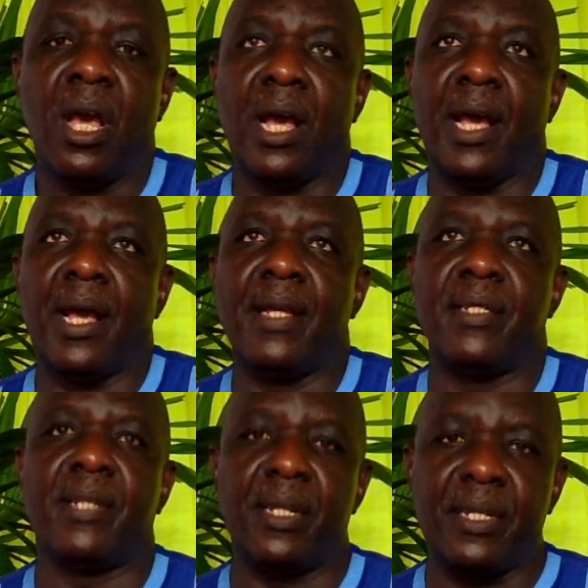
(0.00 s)

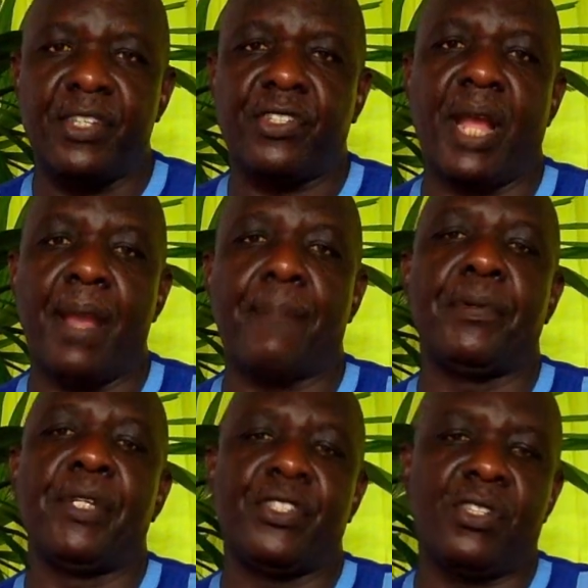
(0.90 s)
And this type
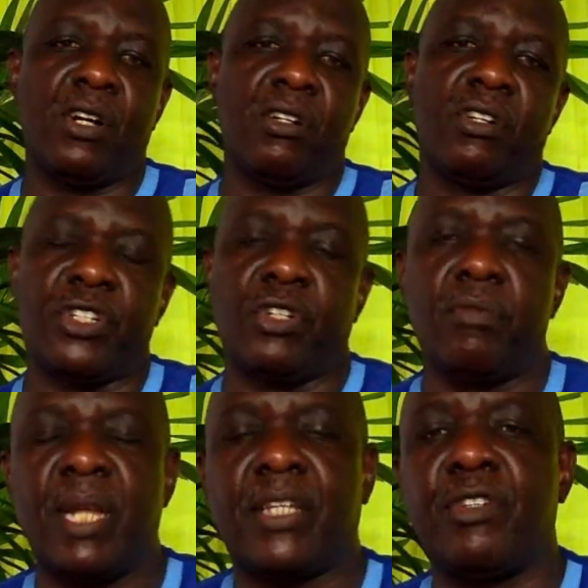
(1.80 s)
is not going to
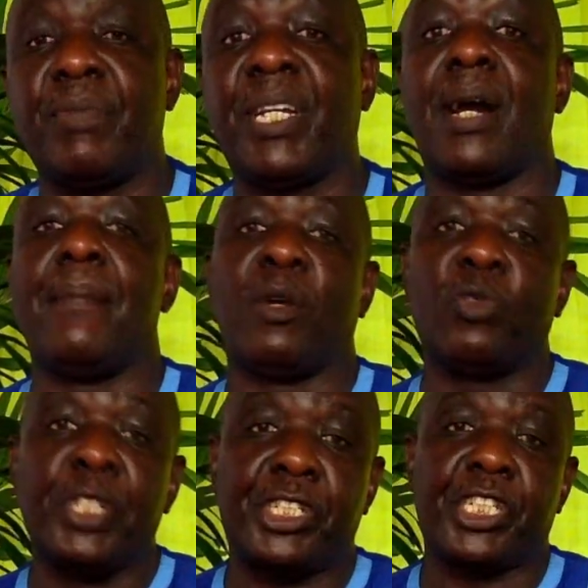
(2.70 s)
make you become a
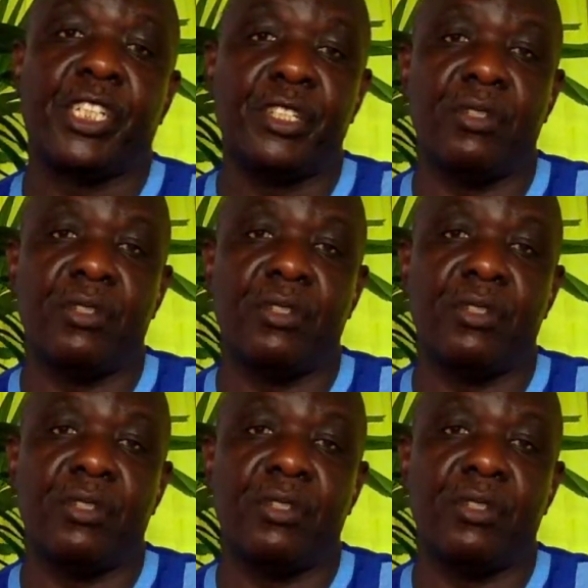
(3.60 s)
witch.